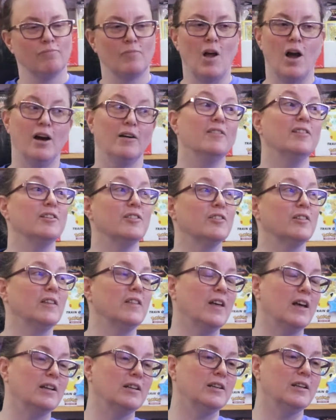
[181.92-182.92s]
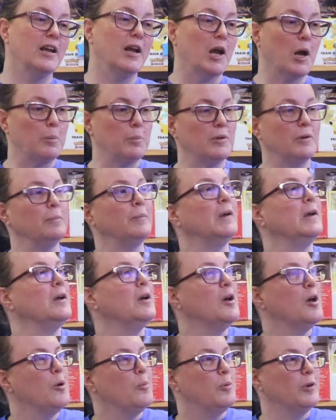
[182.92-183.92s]
Obviously that didn't
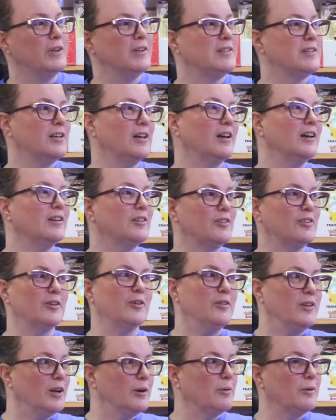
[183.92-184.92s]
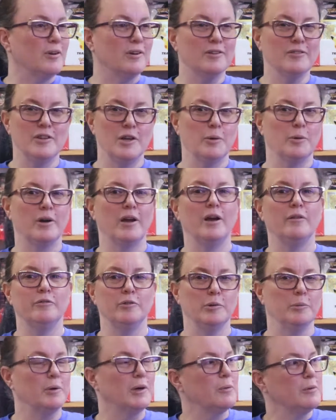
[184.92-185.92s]
happen, but so they were
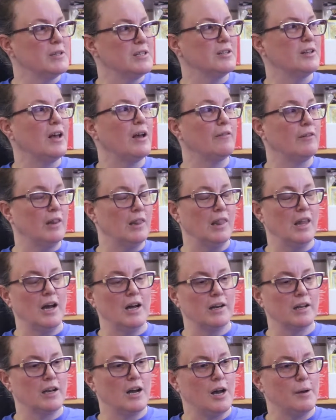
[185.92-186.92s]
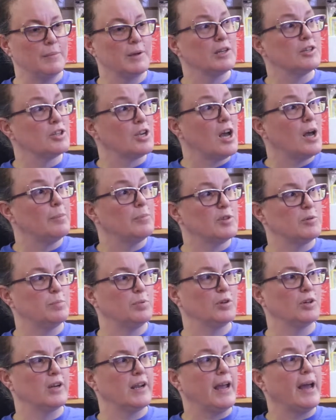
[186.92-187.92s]
everywhere. We still have a lot of comic shops
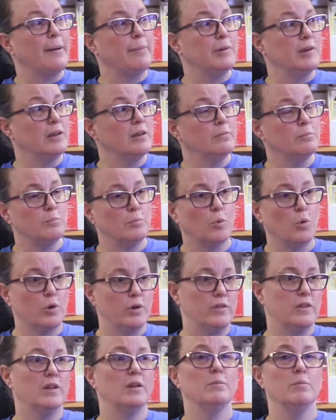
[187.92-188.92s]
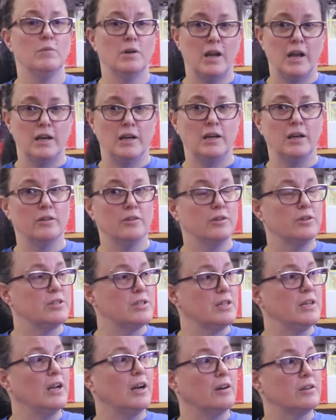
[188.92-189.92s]
per capita, more than any other
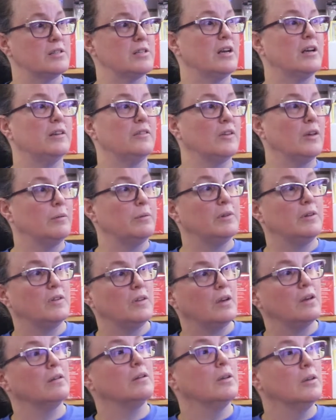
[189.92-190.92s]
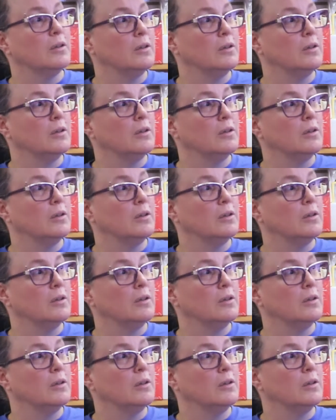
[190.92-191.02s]
city our size, I would say.